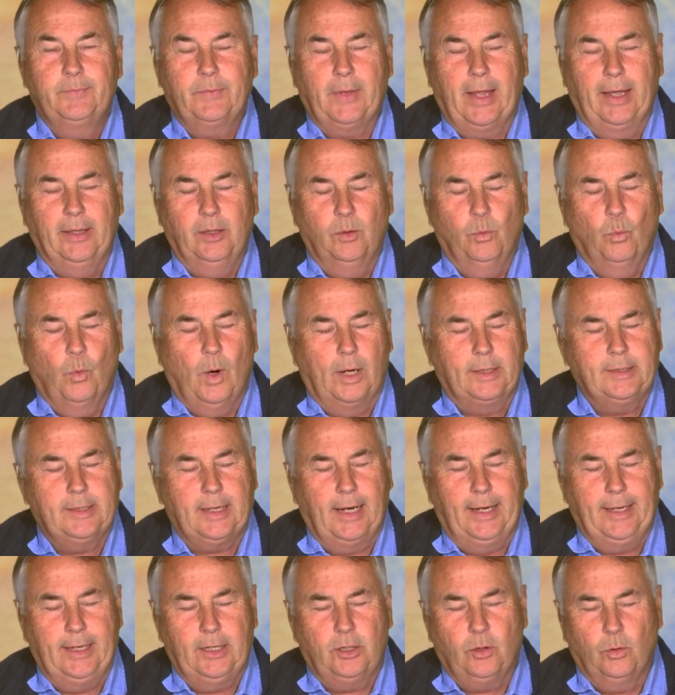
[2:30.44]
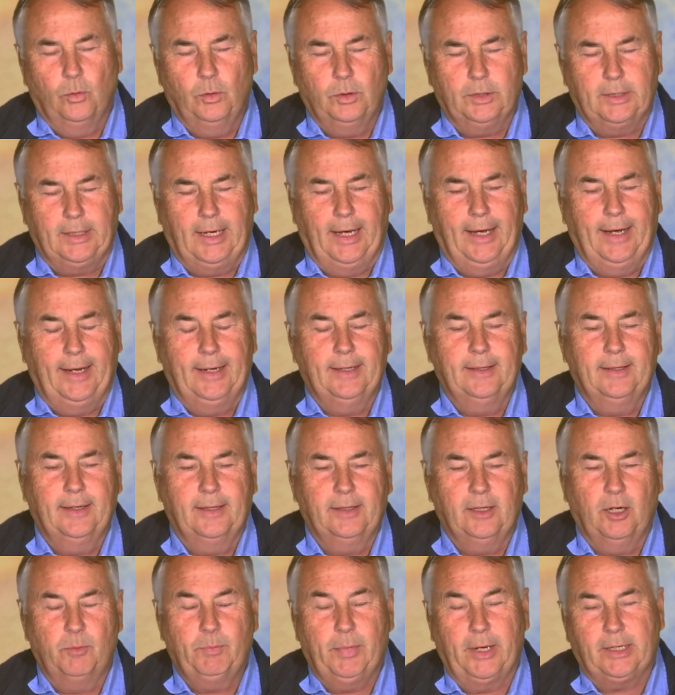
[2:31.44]
and then one day he called again,
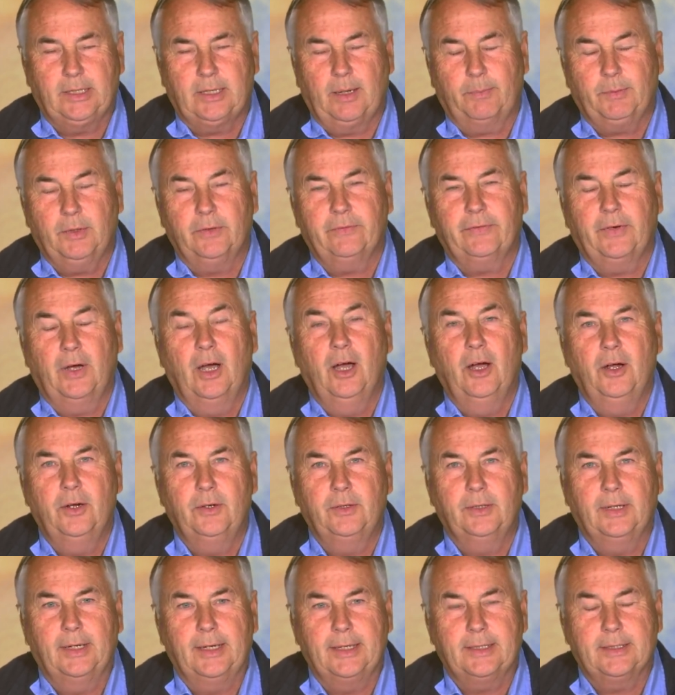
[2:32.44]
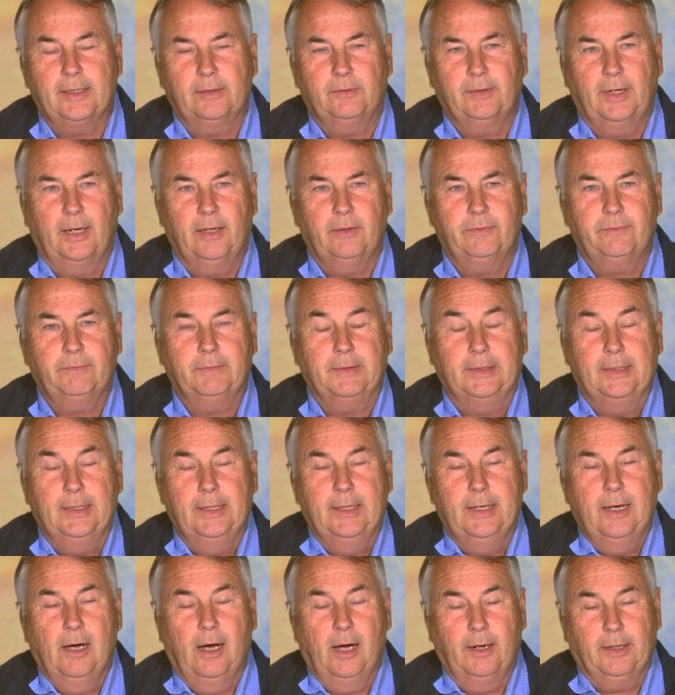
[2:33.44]
and I picked up the phone, and he said, "Ralph,
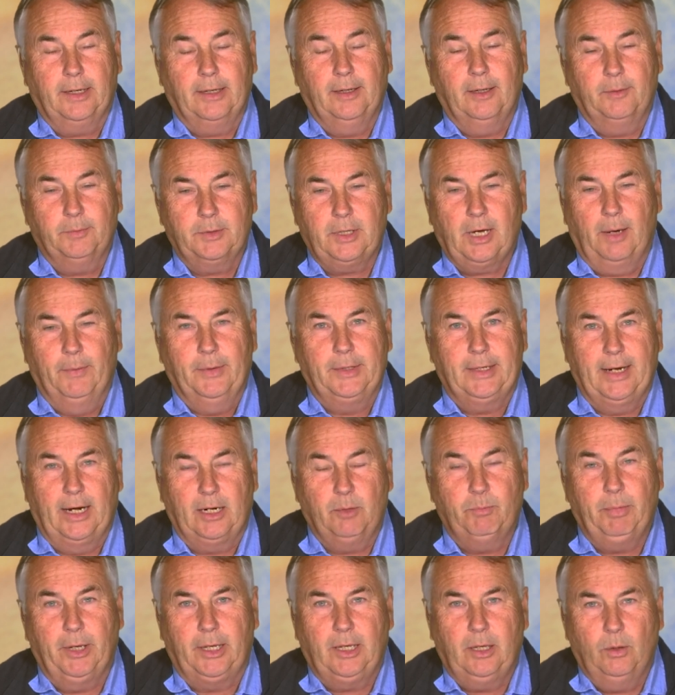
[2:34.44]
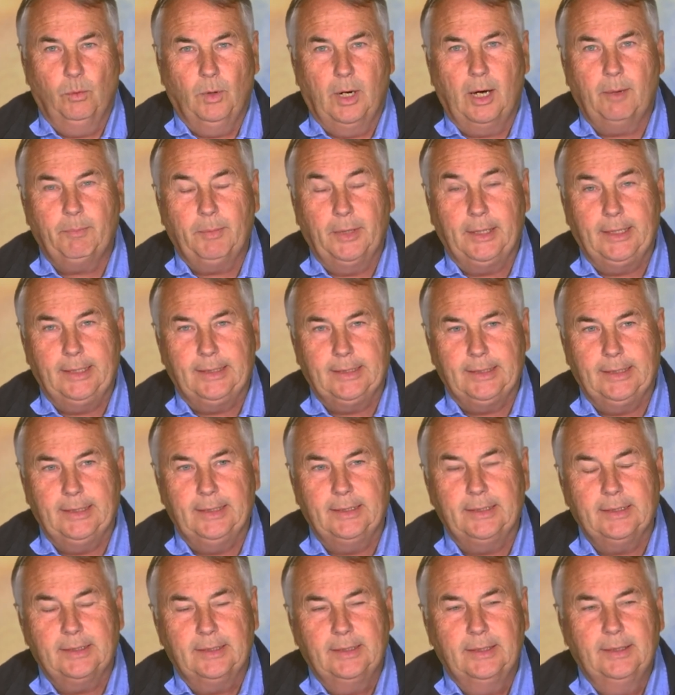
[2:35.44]
I'm coming down to pick you up," and he
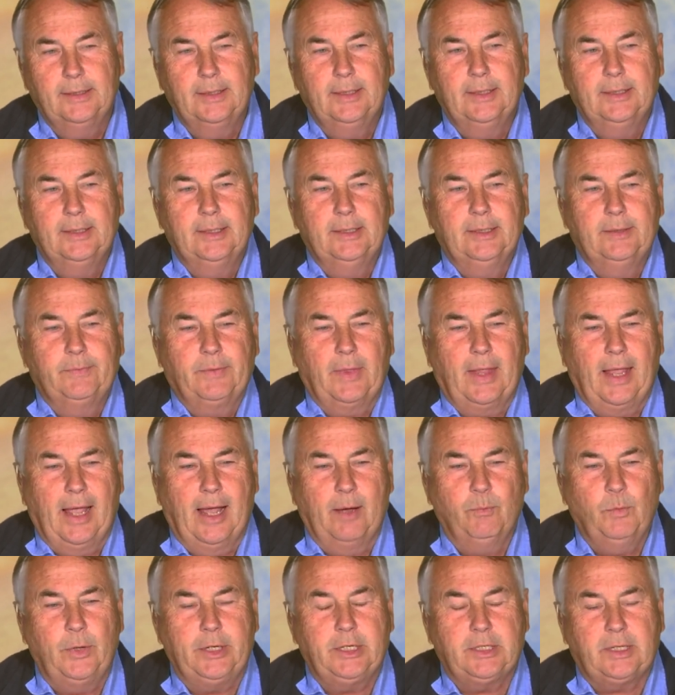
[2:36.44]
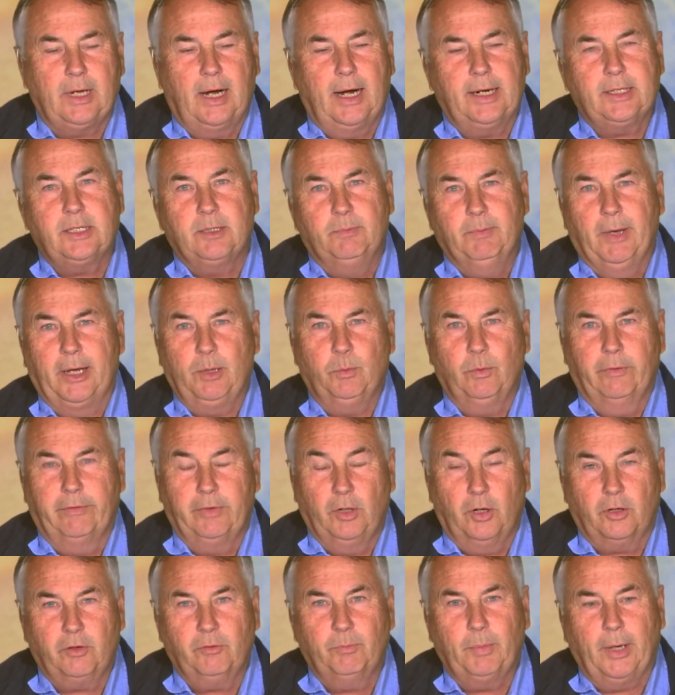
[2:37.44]
did. And we started to meet with a lot of